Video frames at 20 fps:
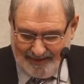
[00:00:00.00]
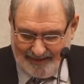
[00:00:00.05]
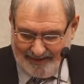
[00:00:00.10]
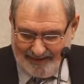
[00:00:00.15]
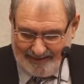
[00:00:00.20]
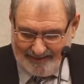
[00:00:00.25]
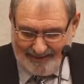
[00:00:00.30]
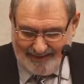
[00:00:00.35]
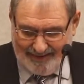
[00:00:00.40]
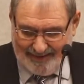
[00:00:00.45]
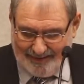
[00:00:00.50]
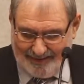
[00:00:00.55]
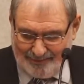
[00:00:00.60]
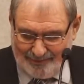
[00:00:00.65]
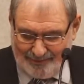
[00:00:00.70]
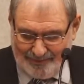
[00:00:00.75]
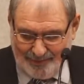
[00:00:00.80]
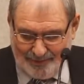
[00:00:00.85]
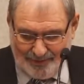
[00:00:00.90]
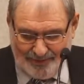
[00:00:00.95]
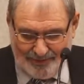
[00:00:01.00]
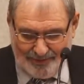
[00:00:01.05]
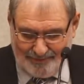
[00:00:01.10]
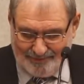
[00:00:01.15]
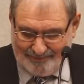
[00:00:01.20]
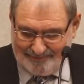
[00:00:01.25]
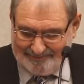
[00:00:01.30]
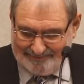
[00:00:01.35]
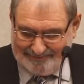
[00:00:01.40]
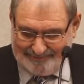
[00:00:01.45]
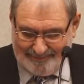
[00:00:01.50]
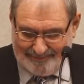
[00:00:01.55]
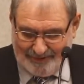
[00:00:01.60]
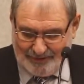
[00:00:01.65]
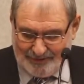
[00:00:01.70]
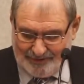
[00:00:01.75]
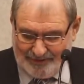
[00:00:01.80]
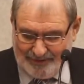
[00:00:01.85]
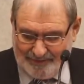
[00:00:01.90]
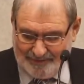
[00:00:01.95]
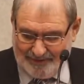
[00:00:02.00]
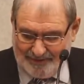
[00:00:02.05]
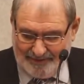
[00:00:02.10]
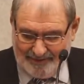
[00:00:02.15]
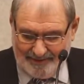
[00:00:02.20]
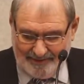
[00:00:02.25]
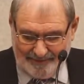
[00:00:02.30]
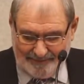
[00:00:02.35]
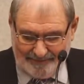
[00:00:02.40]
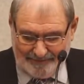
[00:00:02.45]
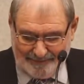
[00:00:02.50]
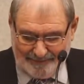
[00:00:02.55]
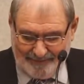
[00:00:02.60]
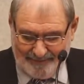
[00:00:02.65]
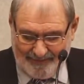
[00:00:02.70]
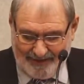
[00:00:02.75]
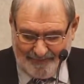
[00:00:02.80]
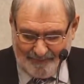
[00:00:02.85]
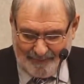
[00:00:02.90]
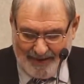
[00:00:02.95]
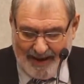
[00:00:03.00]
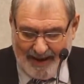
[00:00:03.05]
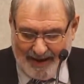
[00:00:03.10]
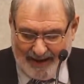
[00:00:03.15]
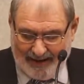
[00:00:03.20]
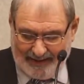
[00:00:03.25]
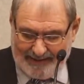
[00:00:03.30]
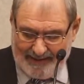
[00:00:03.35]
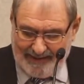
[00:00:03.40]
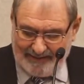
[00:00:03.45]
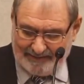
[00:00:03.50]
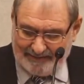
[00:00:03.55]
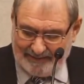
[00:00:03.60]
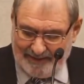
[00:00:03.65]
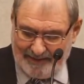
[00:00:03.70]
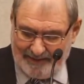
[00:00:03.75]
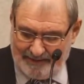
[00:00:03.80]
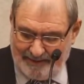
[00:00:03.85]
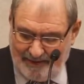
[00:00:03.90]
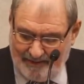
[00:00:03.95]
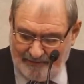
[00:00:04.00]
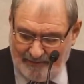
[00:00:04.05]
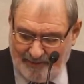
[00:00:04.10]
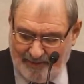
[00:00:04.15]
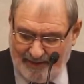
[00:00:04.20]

I don't know. There's something else. I can't say enough